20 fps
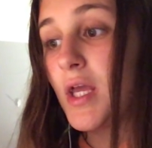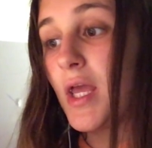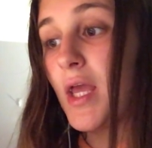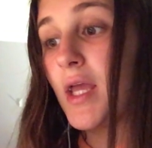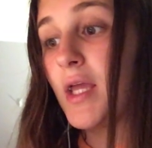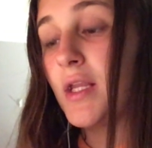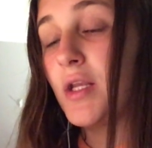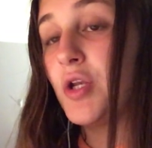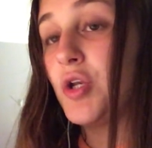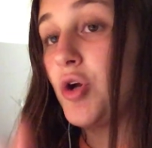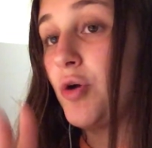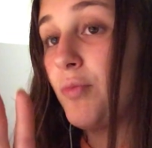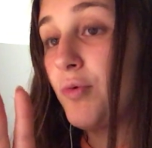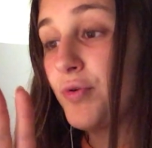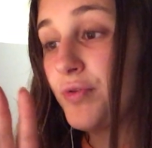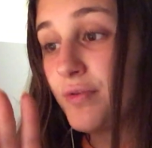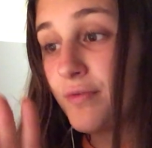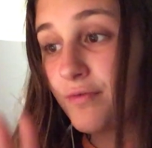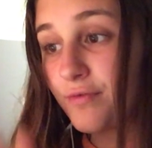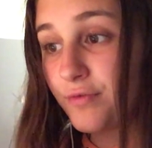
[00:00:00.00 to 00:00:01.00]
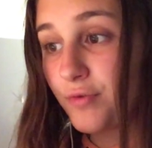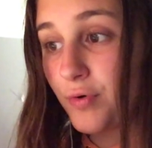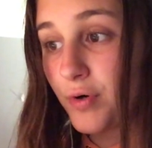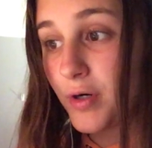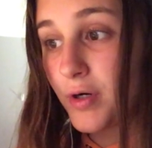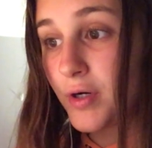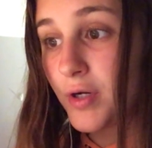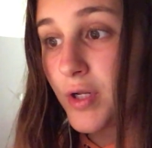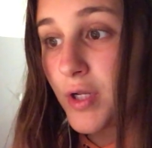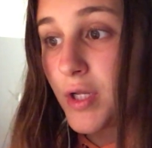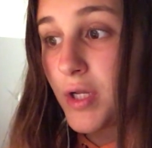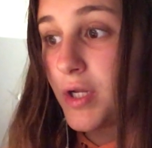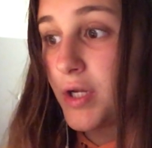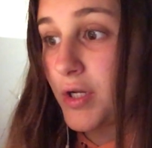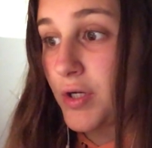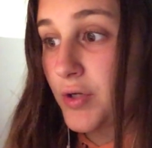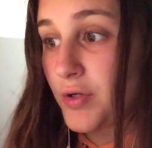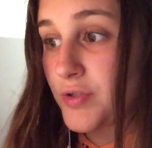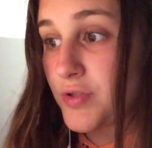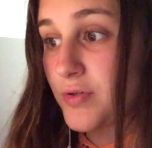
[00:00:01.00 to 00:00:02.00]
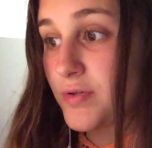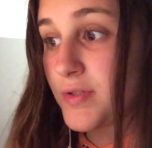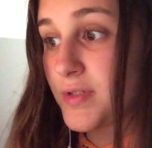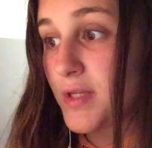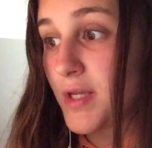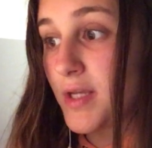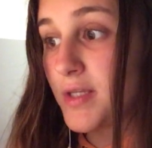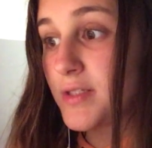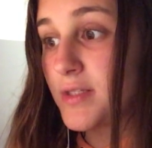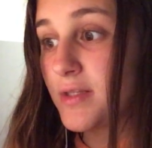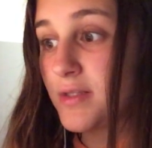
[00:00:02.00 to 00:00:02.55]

and no more than 4. It also says